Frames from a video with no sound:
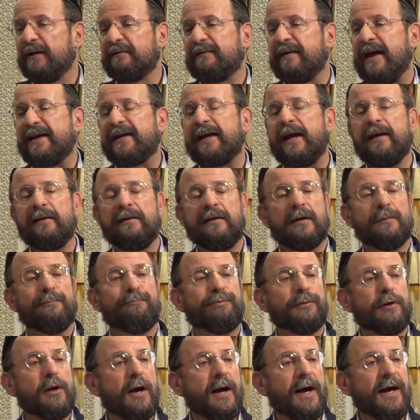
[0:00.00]
taking their
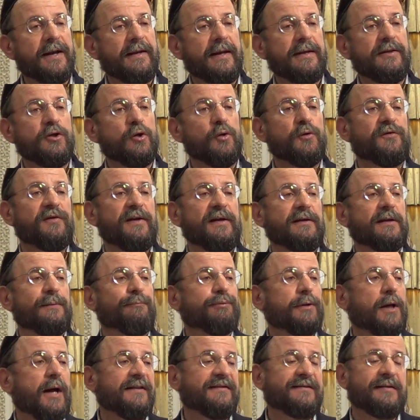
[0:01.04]
blood and using the
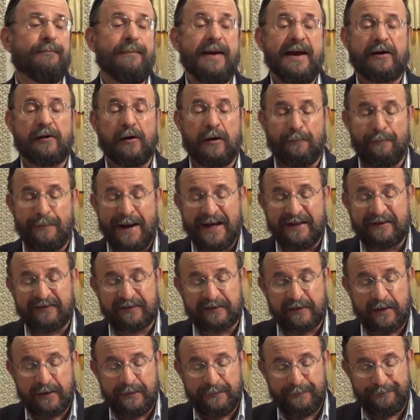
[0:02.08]
blood to make our
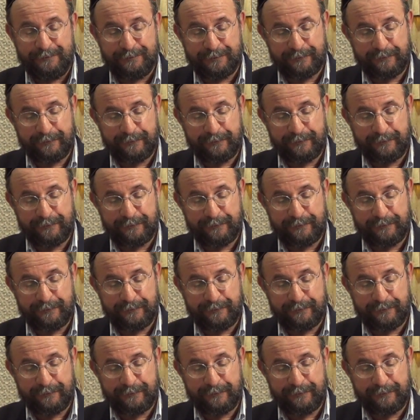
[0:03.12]
matzah.